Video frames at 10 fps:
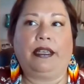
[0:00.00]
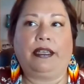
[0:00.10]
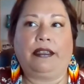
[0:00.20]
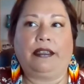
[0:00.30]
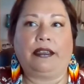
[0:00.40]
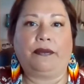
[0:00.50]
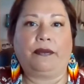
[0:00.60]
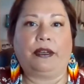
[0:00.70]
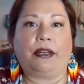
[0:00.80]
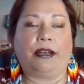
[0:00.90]
And
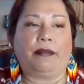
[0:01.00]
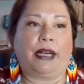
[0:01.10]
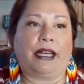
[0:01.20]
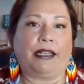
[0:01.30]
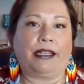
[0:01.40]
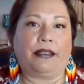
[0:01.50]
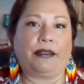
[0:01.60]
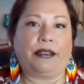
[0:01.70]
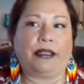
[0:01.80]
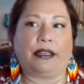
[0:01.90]
therefore our
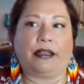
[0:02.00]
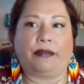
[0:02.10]
bodies and our